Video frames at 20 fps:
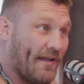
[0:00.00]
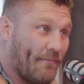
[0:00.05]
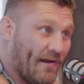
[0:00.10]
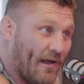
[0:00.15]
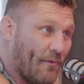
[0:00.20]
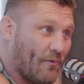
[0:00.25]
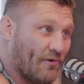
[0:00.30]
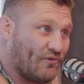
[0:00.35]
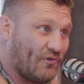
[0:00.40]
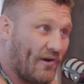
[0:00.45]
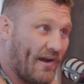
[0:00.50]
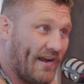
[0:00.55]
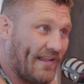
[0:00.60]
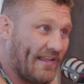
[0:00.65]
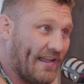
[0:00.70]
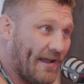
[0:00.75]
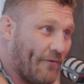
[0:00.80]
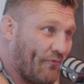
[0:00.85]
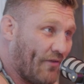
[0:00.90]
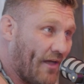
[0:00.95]
Him and I were in
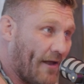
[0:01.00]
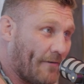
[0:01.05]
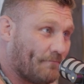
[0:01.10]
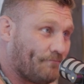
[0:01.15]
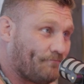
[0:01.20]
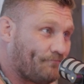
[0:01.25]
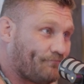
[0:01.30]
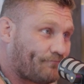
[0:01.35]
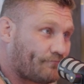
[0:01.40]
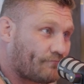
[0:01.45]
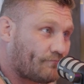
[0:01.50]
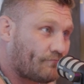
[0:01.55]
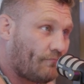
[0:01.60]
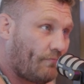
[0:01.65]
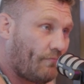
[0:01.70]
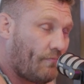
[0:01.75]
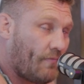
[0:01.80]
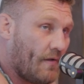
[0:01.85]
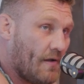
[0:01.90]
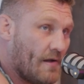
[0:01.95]
training camp. Which fight was that?
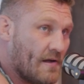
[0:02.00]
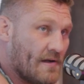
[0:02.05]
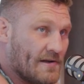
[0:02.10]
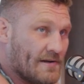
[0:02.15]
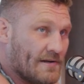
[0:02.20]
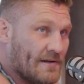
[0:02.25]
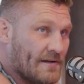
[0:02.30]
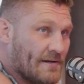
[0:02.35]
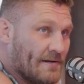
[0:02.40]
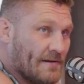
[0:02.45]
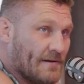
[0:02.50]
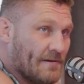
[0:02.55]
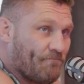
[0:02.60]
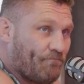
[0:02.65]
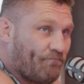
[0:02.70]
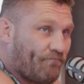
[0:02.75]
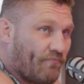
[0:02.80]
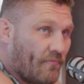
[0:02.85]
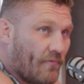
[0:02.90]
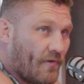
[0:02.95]
Or
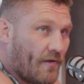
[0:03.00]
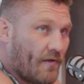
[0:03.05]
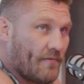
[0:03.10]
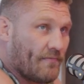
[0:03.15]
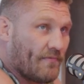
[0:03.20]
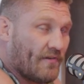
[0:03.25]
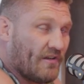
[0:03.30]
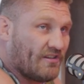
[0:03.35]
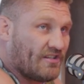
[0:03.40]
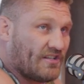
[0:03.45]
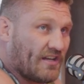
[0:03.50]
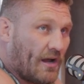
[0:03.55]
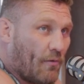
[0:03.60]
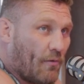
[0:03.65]
which fight was that supposed to be?